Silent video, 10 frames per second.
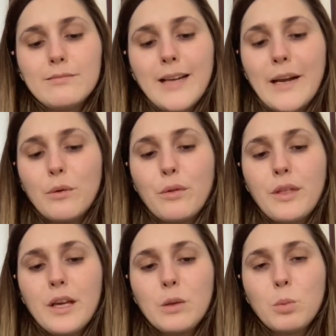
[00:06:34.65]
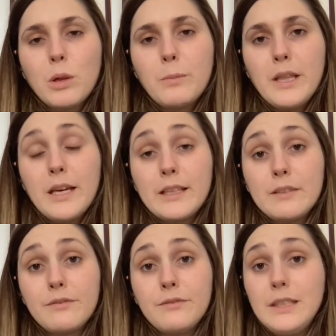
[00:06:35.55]
I don't think it will be that
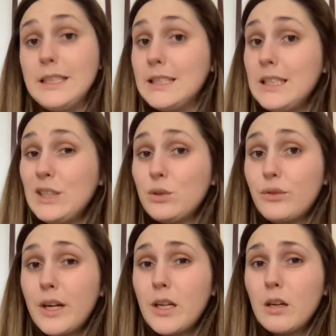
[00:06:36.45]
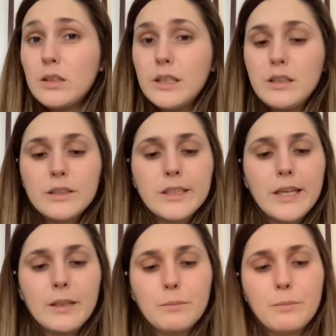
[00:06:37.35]
easy to find it on the internet.